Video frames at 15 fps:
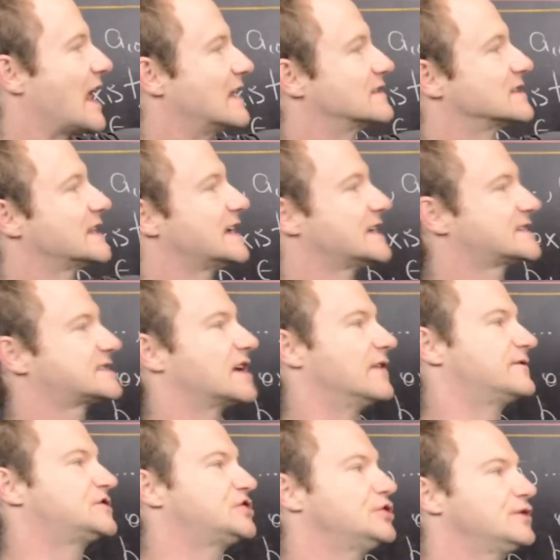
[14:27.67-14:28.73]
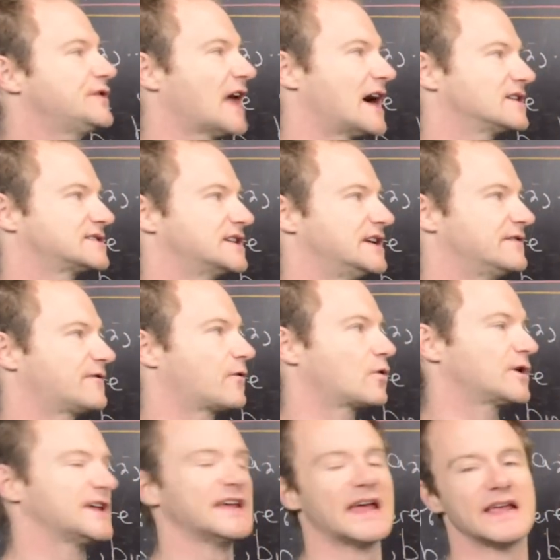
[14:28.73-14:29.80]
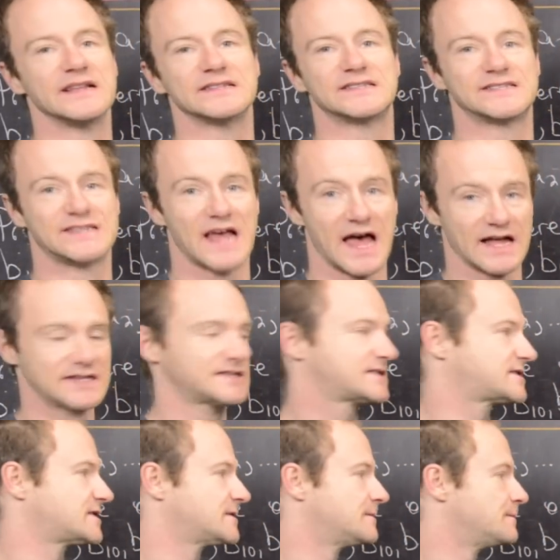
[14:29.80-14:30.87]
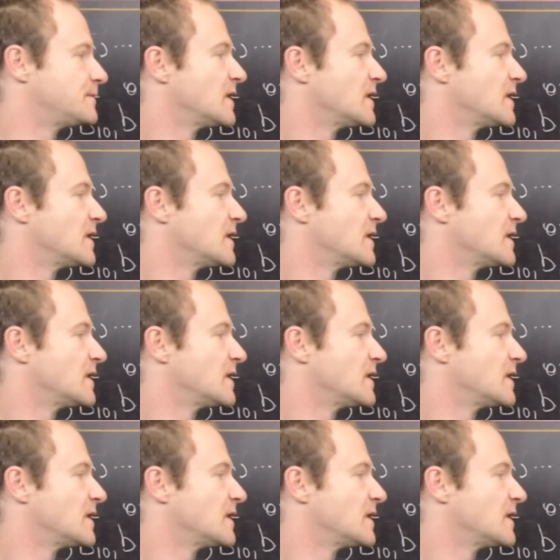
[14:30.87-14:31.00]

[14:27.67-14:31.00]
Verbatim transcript: a list of 2,048 sets